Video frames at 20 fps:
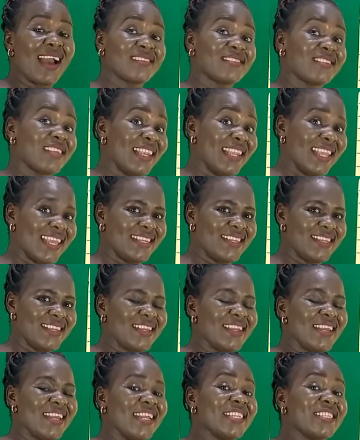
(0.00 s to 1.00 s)
As a lady,
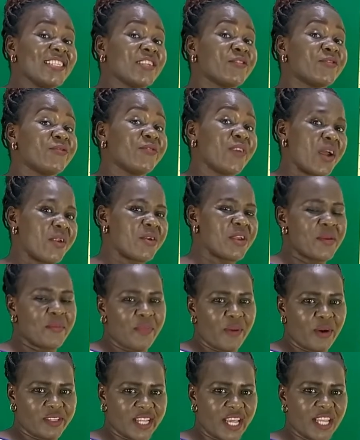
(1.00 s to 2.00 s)
it is very
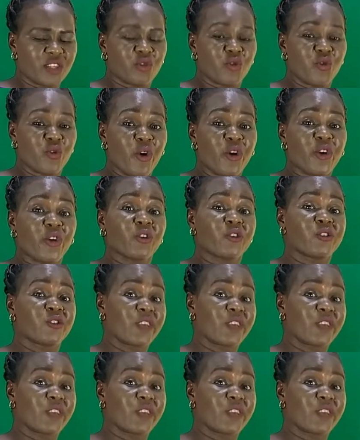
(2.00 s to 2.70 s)
important to know your